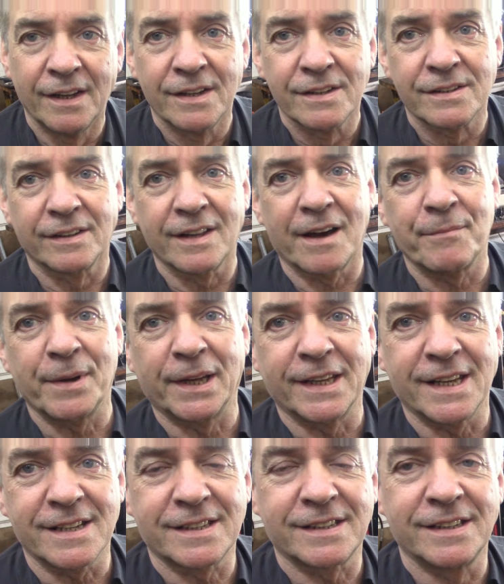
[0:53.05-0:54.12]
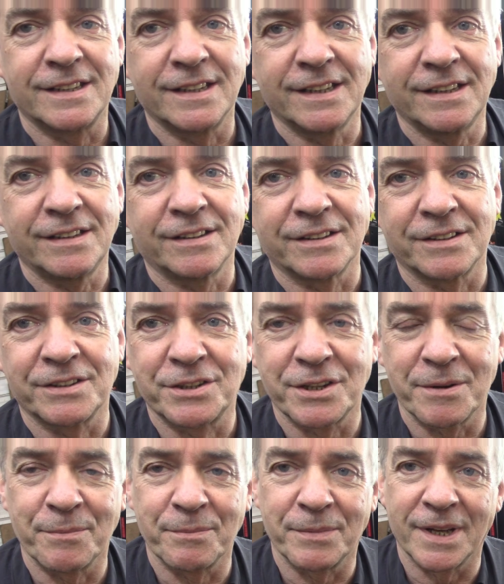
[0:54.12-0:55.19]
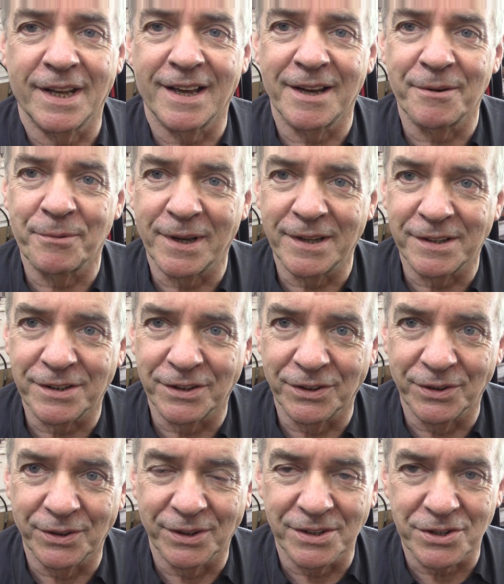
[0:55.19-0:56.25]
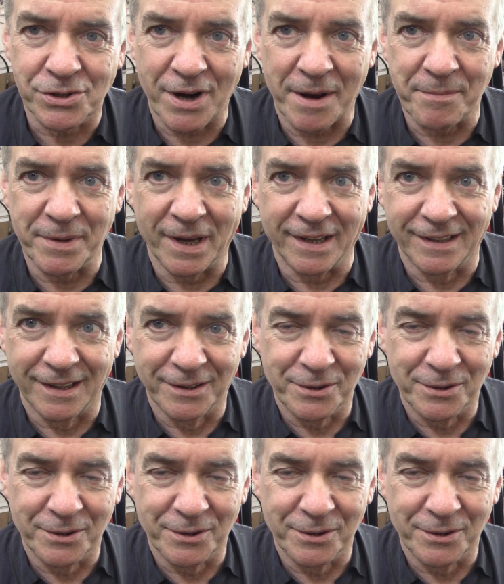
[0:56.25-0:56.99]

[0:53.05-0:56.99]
So that meant yesterday that Jim and I went to a scrapyard,